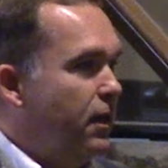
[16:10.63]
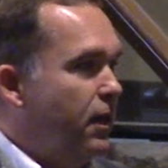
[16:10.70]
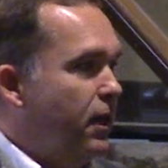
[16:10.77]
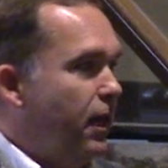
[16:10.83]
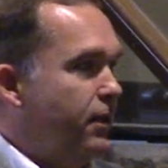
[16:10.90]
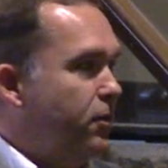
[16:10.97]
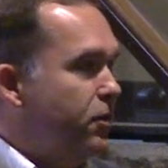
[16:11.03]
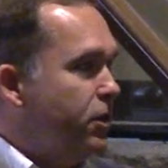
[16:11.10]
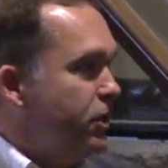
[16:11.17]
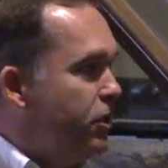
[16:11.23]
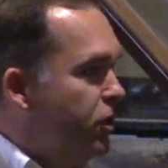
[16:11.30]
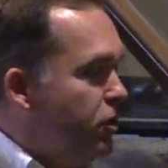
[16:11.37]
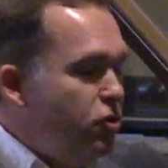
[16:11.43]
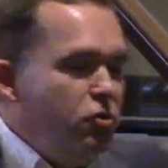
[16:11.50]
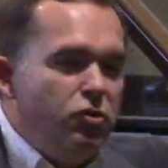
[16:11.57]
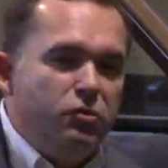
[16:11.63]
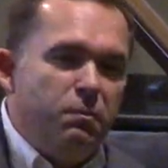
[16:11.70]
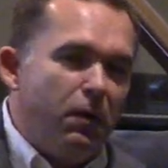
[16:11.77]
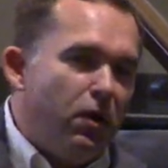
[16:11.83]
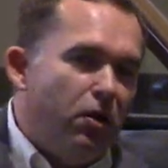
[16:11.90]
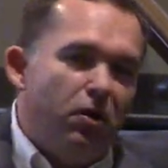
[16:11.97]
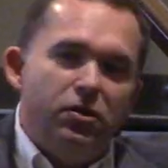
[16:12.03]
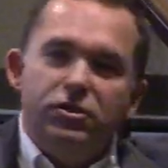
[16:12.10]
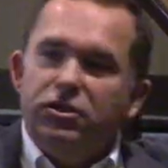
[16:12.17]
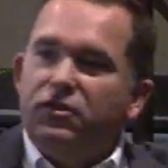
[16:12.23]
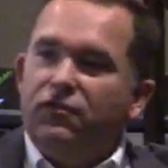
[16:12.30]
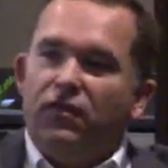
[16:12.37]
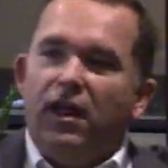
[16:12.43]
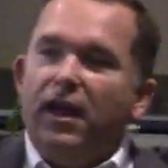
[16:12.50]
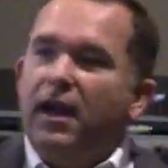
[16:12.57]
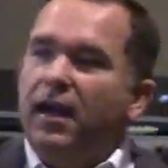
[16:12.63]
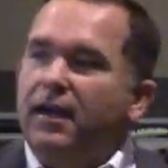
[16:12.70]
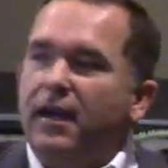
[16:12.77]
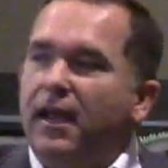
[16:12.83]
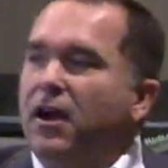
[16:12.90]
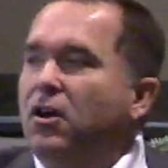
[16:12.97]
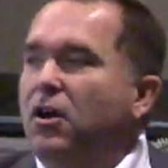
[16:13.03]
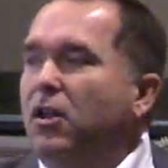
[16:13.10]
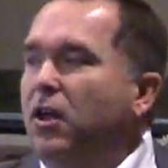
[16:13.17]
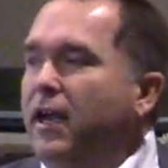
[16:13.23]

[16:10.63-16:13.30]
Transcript: And there's these huge birds just flying down,